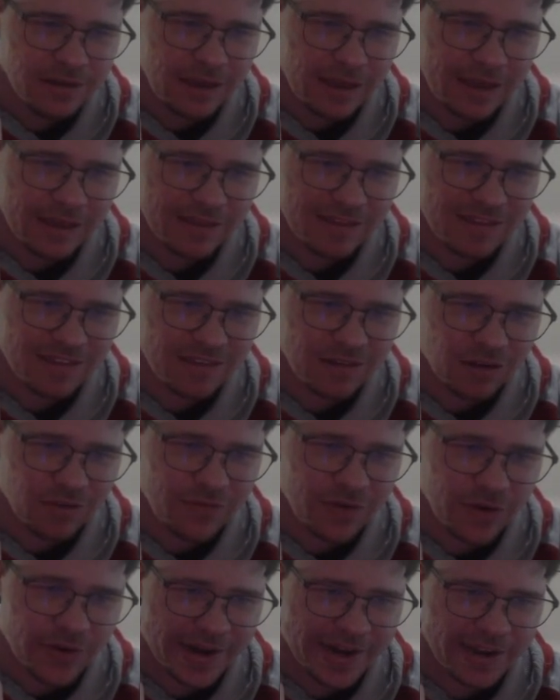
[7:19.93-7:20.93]
It's got
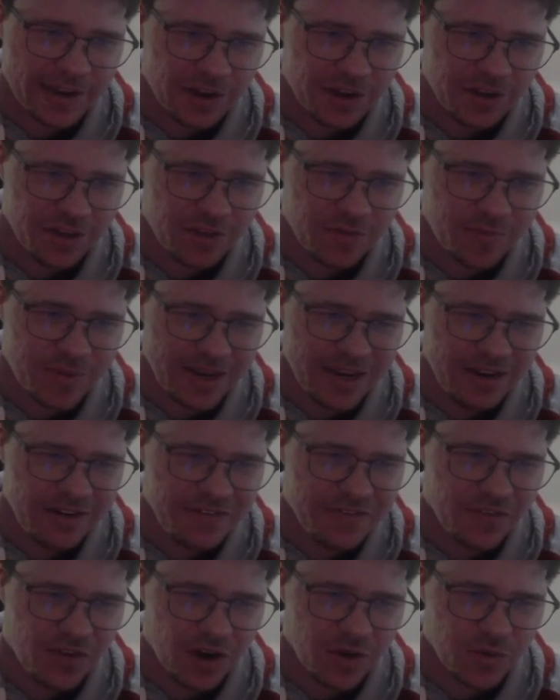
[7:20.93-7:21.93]
very close. But in
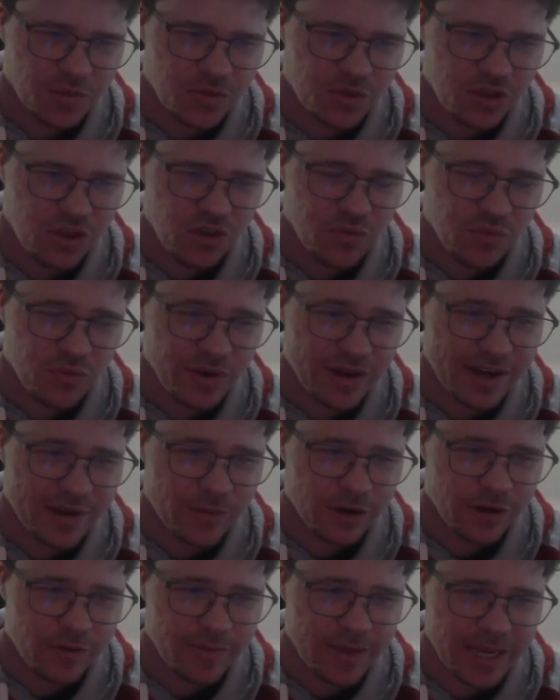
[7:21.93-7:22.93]
finals, do you really
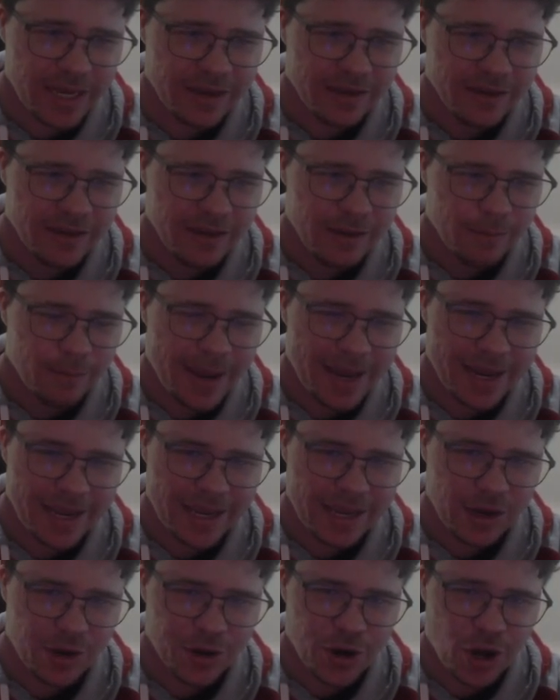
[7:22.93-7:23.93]
want to be
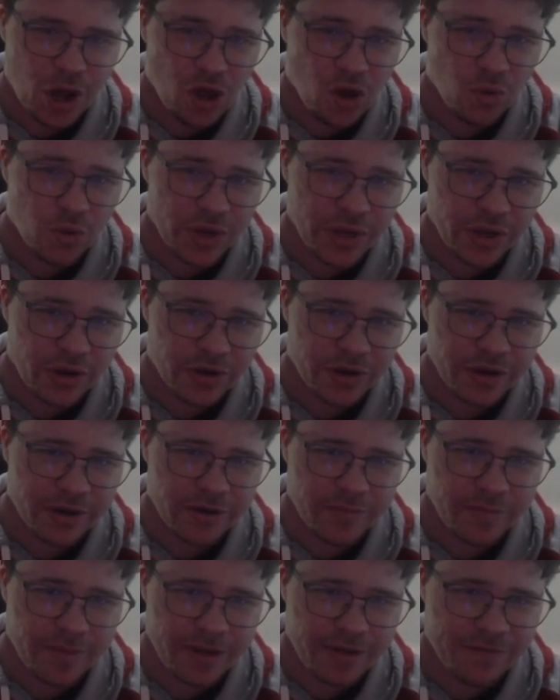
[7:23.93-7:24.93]
banking on holding on in
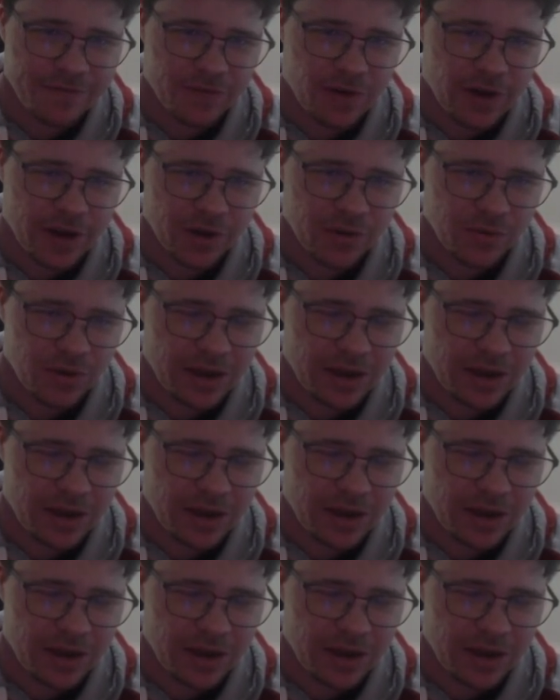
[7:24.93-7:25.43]
a big final?